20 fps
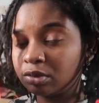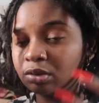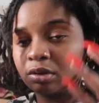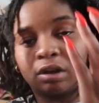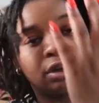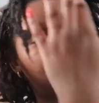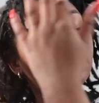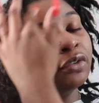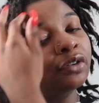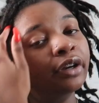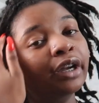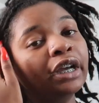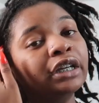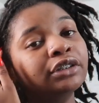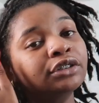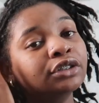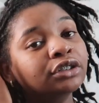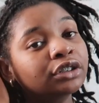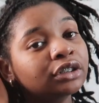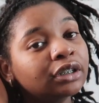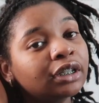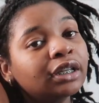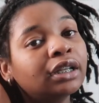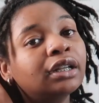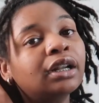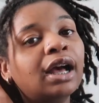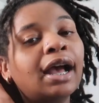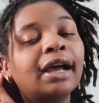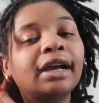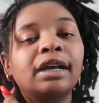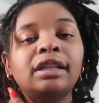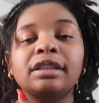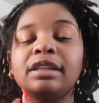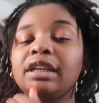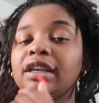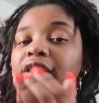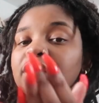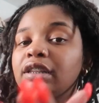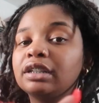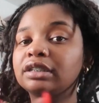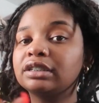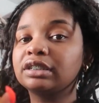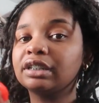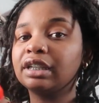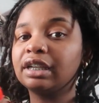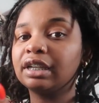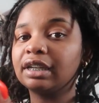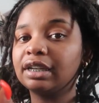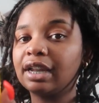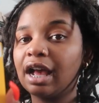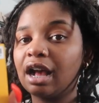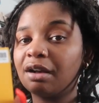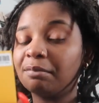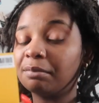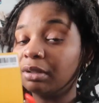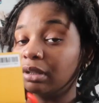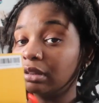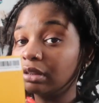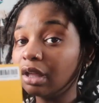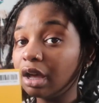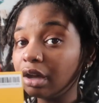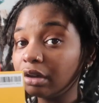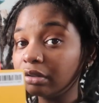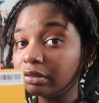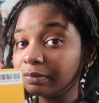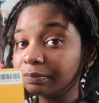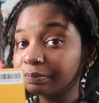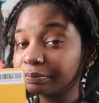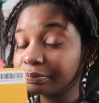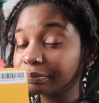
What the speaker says: So if you're interested, I could link this link down below.